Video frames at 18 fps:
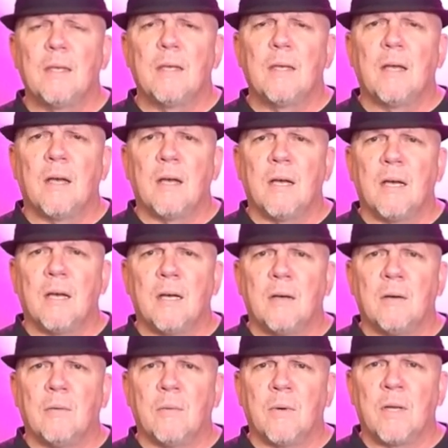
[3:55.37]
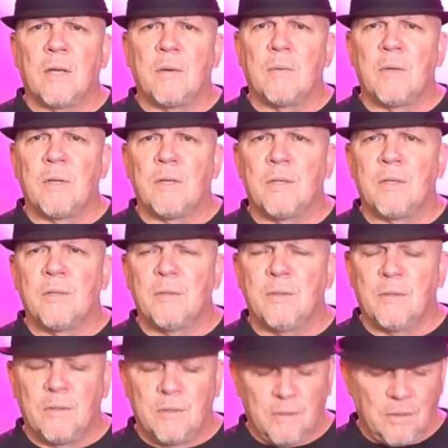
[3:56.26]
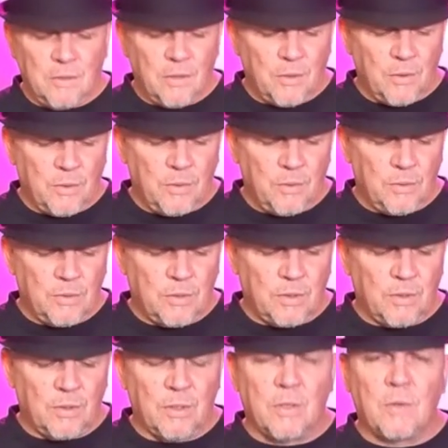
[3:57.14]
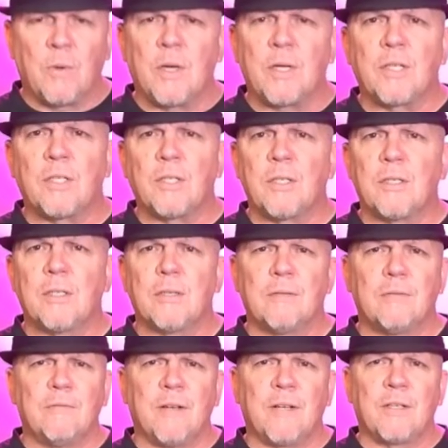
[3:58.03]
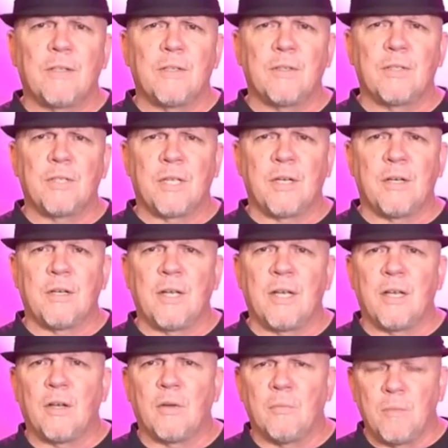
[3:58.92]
Uh, when I want to go through certain questions, Vector's there to help